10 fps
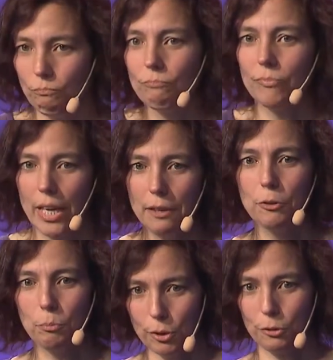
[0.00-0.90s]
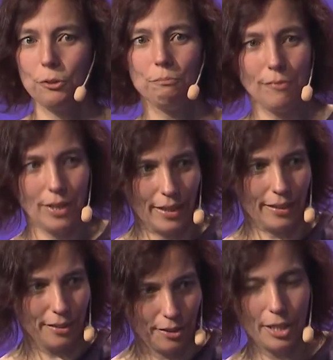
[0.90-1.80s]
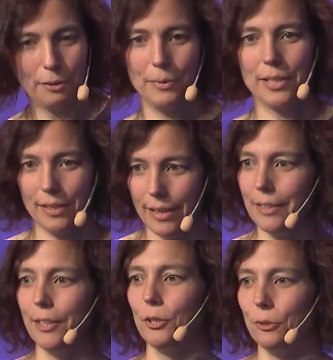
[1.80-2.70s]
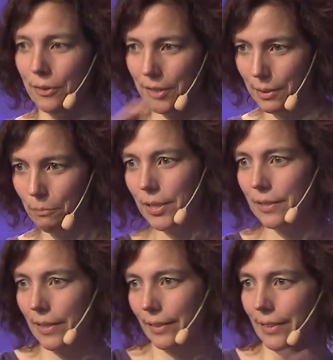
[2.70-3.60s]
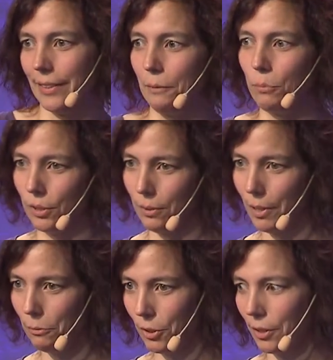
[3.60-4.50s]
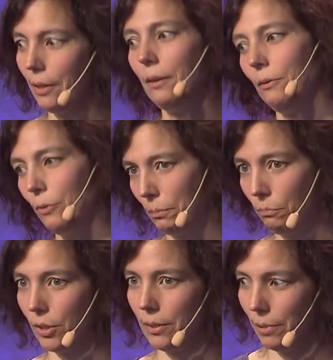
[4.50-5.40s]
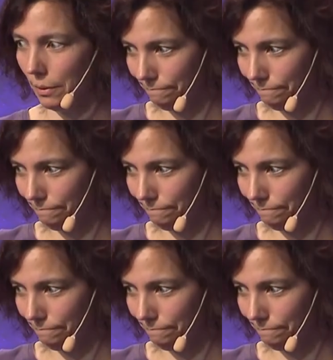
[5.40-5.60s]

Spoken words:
Naive approach. Like Jeremy said, do the simplest thing that can possibly work. Well, possibly.